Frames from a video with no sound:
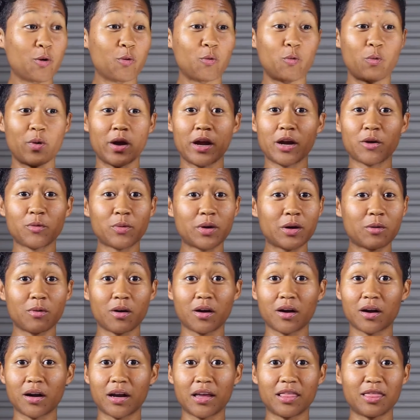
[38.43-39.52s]
where we
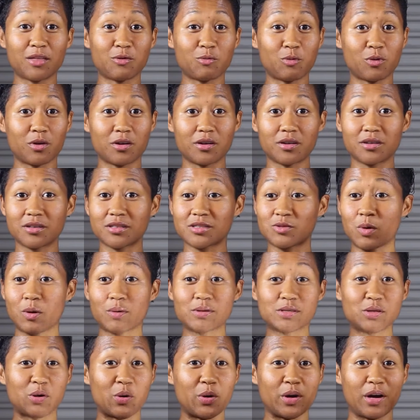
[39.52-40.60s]
were in the world,
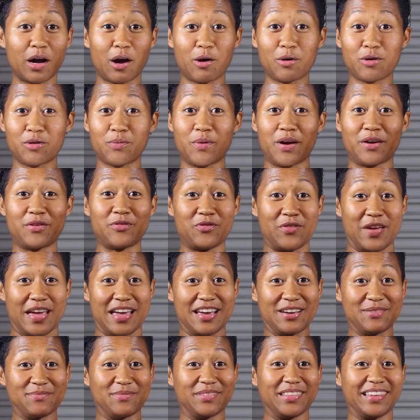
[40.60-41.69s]
what was going on with my
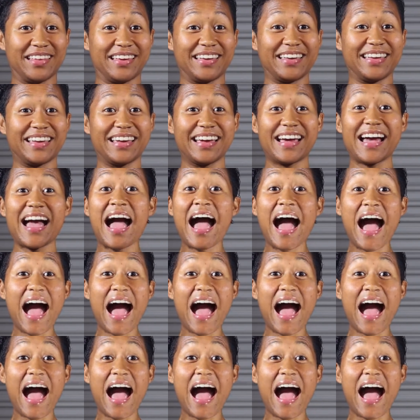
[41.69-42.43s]
family.